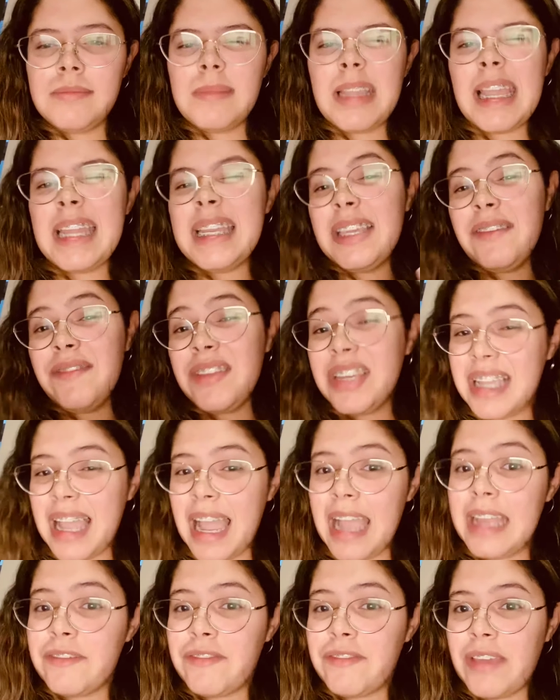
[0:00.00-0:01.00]
and even
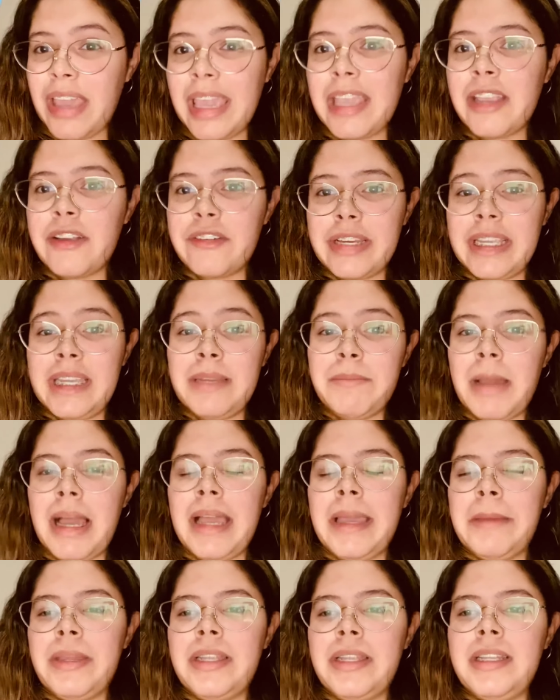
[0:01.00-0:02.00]
kind of angry, in my
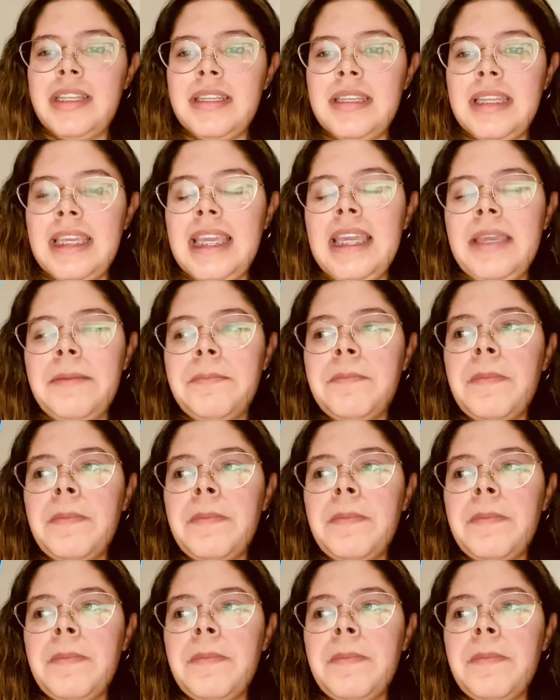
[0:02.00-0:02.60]
opinion.